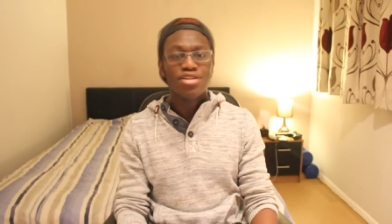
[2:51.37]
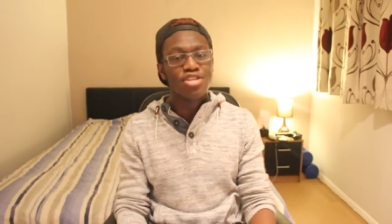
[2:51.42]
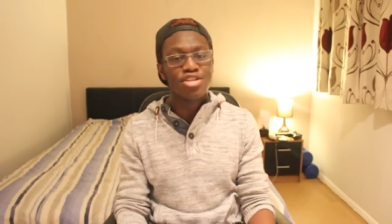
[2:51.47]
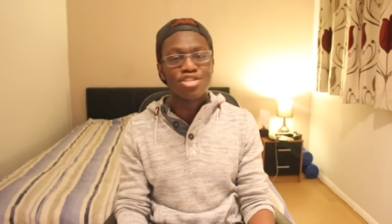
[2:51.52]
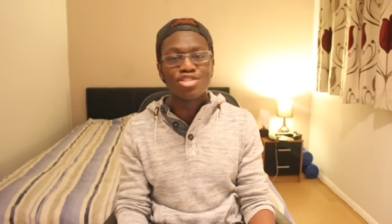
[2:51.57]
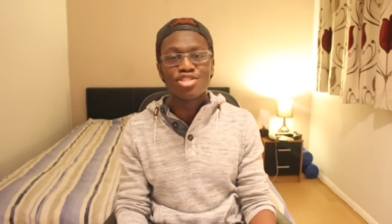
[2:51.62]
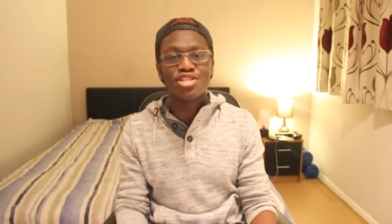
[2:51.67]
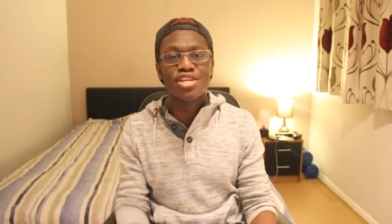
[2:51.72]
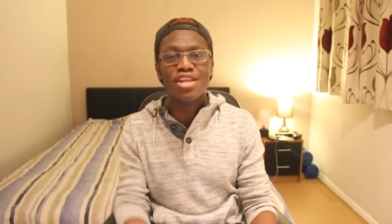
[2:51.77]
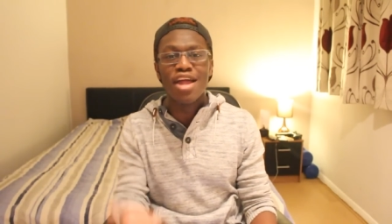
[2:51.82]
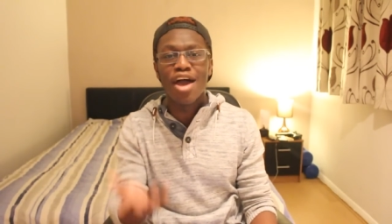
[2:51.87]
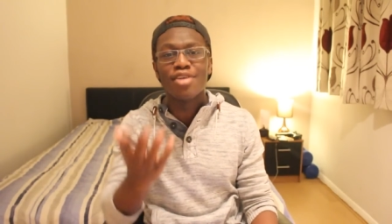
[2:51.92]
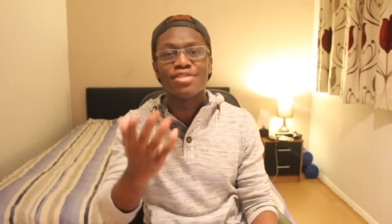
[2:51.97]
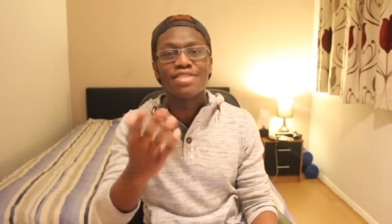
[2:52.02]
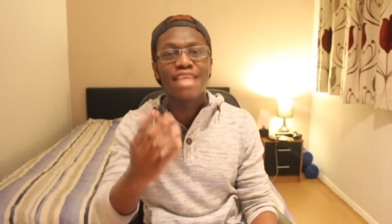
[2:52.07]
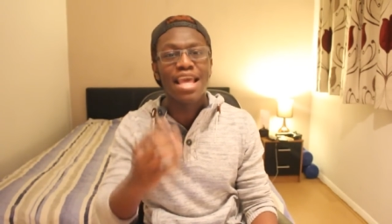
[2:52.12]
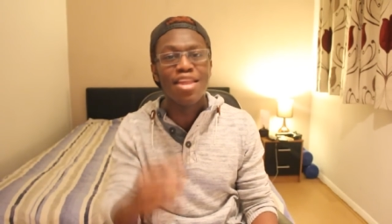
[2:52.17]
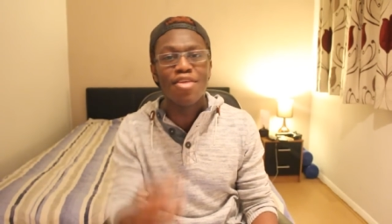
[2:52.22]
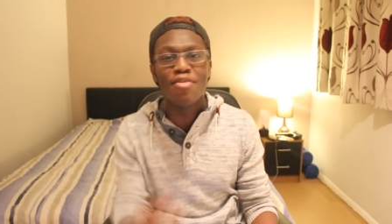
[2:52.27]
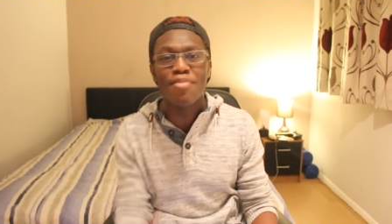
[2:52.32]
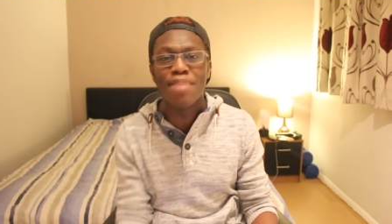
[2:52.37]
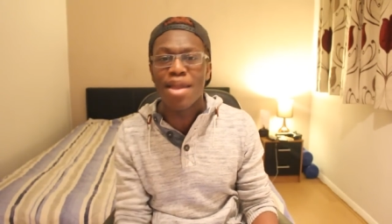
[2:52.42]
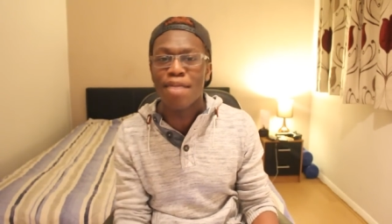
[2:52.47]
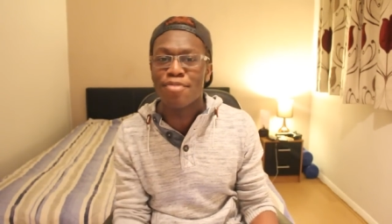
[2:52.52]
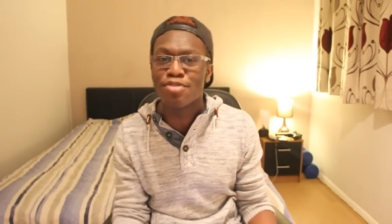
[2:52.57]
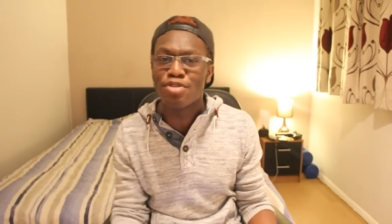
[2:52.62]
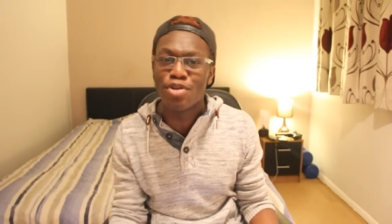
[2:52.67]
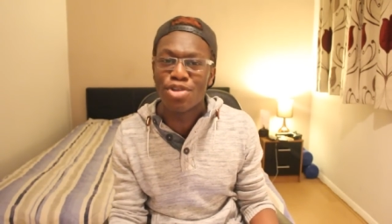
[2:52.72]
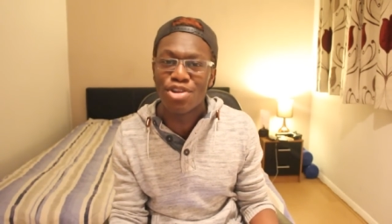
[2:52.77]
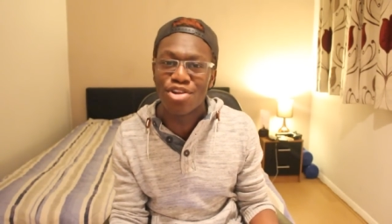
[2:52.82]
Just, you know, telling me
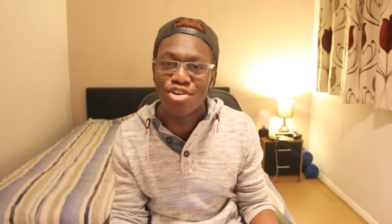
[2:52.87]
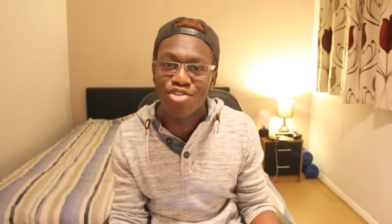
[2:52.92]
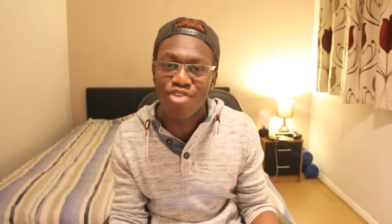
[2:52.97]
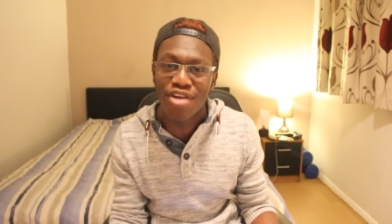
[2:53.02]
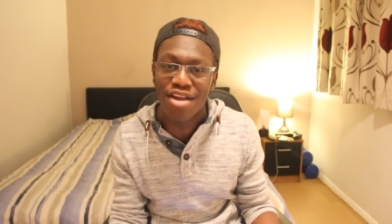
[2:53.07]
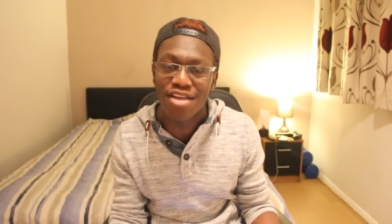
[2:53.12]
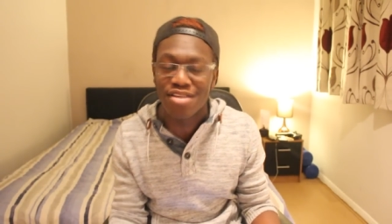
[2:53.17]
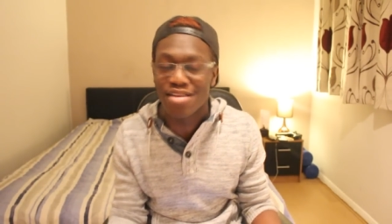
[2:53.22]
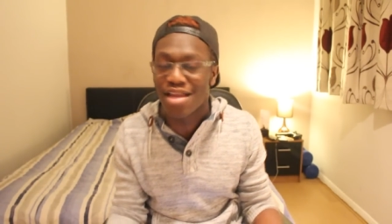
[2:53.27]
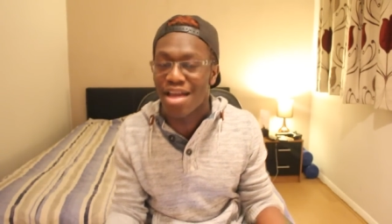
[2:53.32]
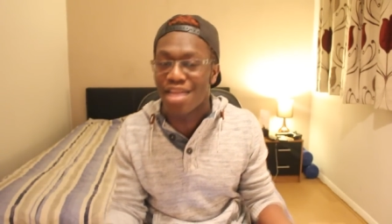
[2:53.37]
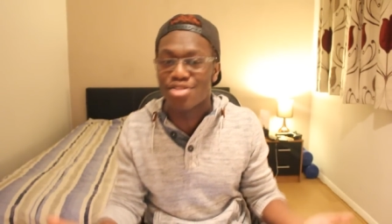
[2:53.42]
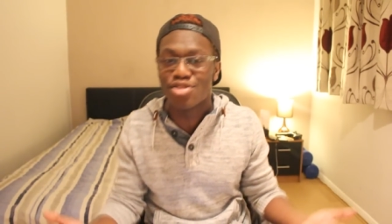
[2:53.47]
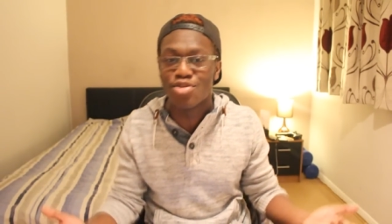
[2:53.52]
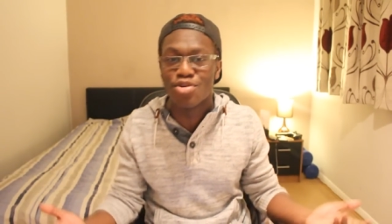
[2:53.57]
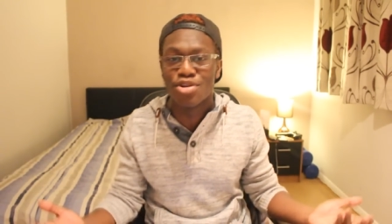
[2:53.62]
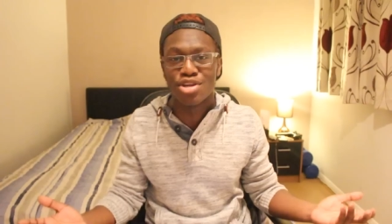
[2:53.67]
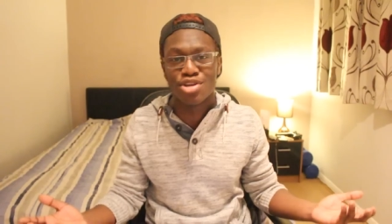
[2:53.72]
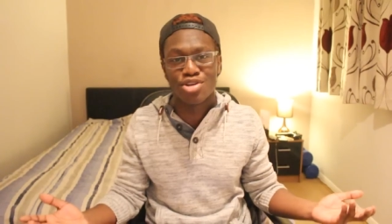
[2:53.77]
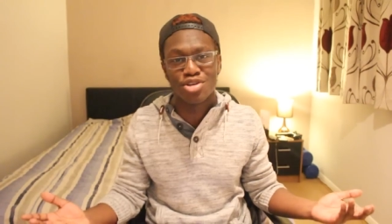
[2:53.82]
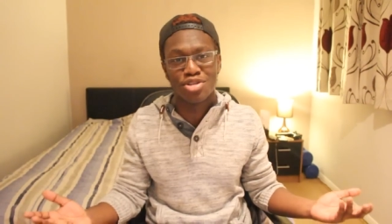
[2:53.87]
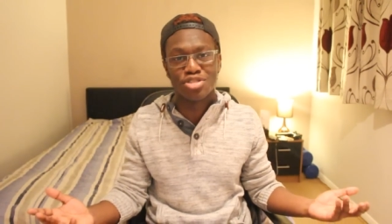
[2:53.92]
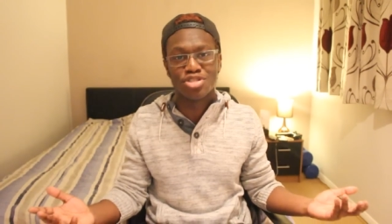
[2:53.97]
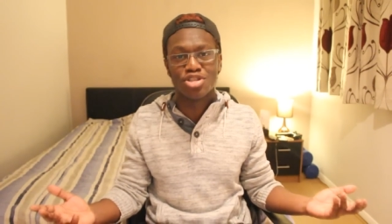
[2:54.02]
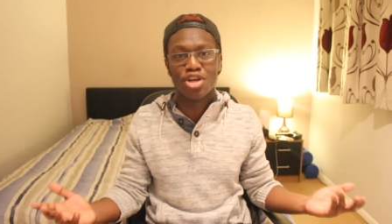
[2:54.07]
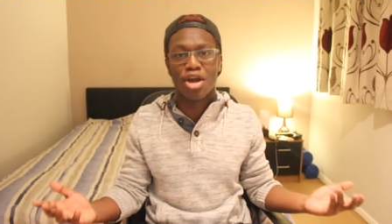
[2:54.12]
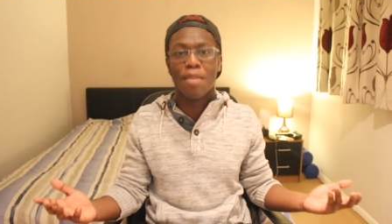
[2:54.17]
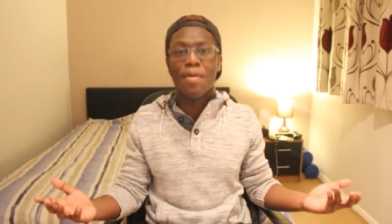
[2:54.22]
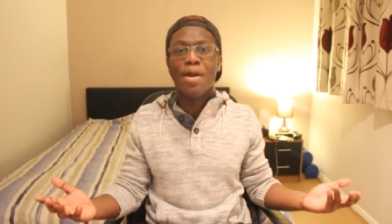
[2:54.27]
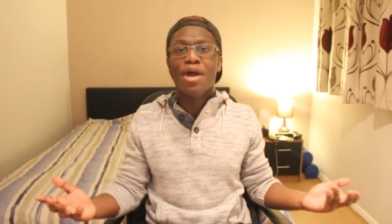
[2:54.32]
I'm doing a great, like, doing a good
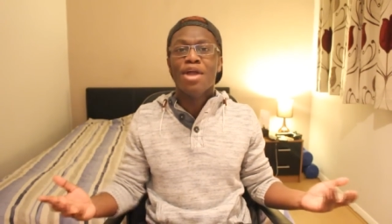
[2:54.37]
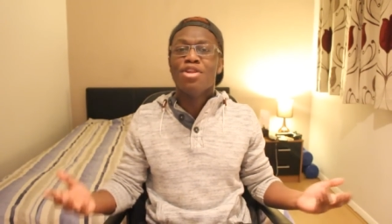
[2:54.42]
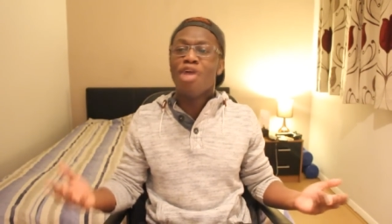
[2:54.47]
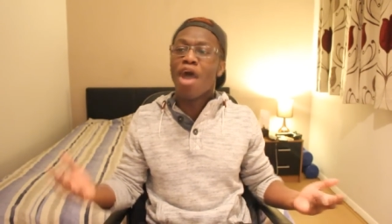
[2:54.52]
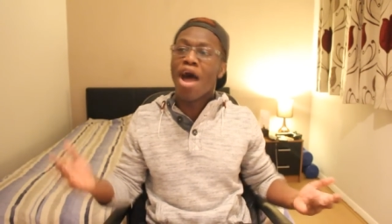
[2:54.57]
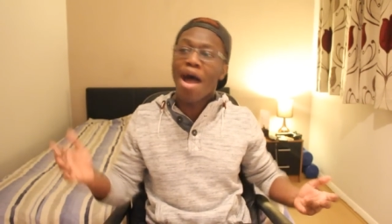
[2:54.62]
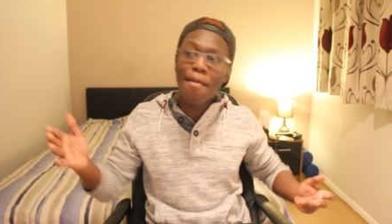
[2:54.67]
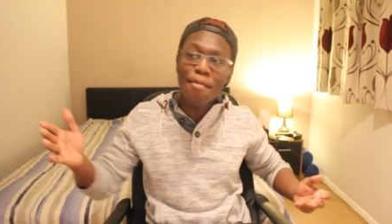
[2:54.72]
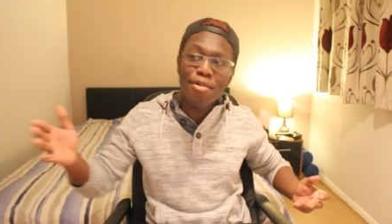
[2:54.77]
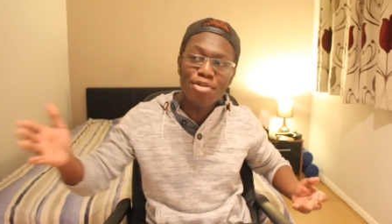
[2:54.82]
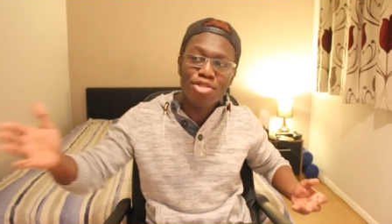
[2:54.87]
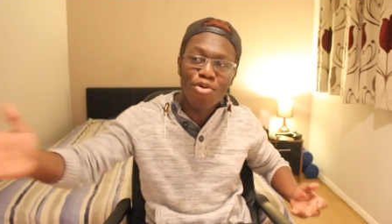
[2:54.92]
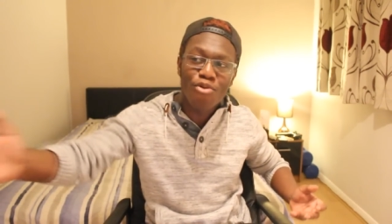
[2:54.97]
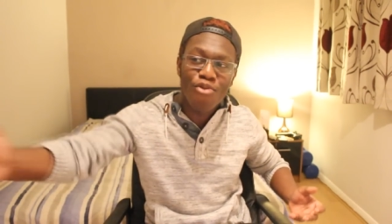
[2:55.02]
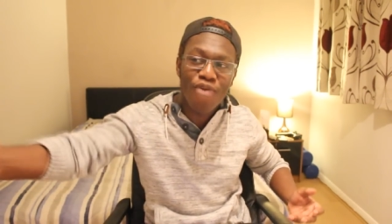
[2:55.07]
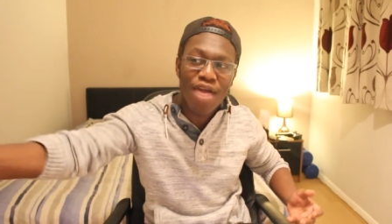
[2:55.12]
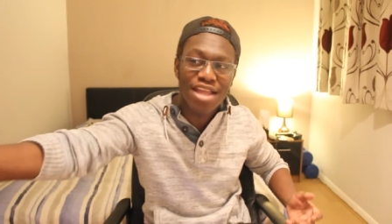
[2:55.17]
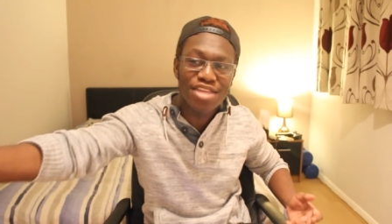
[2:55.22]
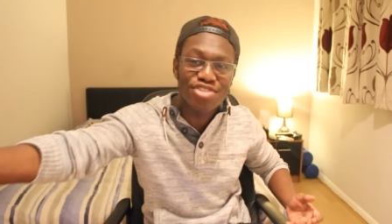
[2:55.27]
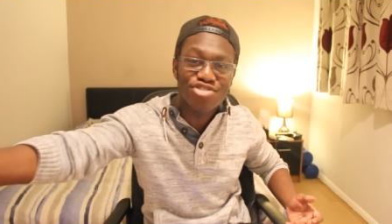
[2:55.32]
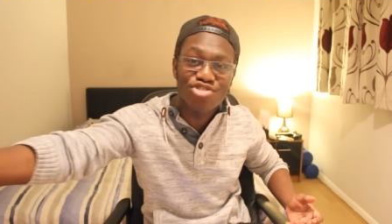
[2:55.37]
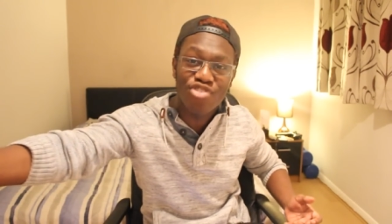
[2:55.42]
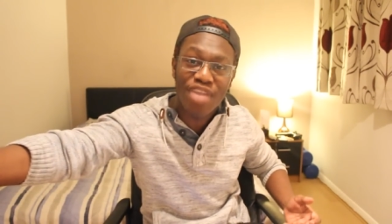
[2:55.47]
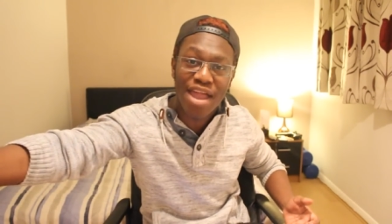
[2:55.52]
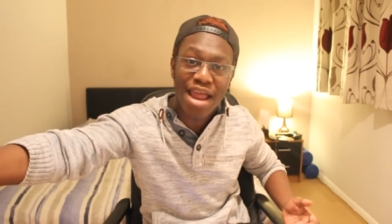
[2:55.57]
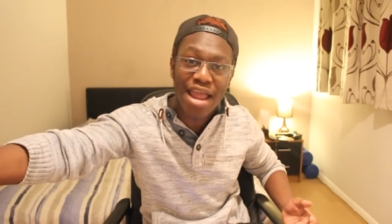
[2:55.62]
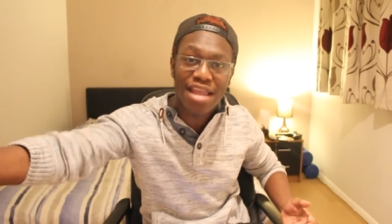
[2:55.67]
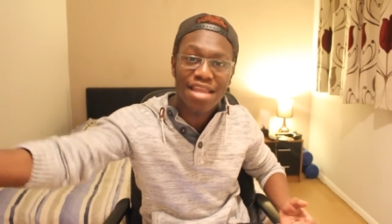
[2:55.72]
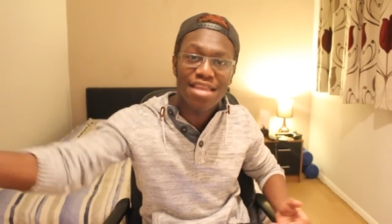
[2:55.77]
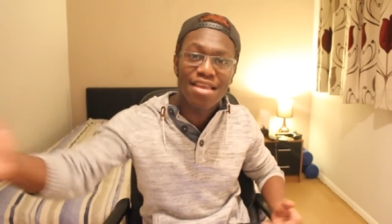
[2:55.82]
job. Now I'm on the right
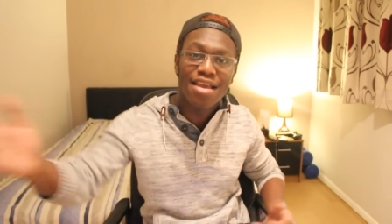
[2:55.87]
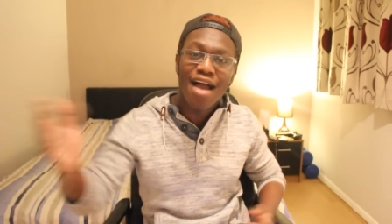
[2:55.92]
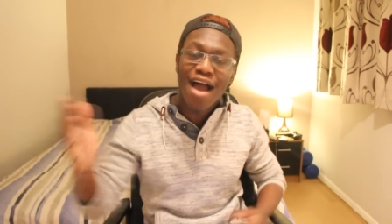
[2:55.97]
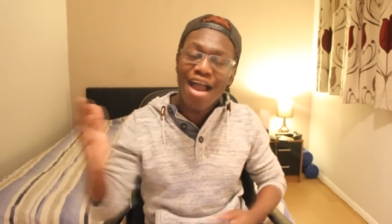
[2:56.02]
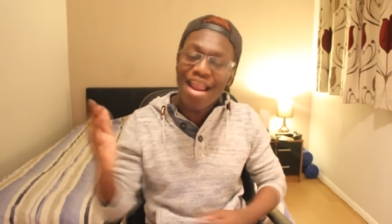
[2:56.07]
track.